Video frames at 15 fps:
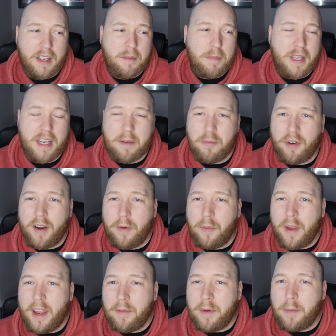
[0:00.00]
Peterborough
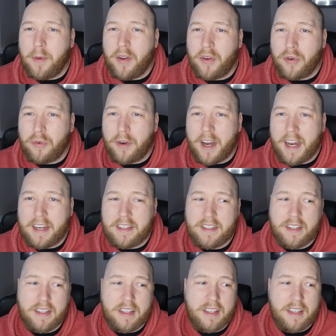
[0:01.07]
away, we weren't great.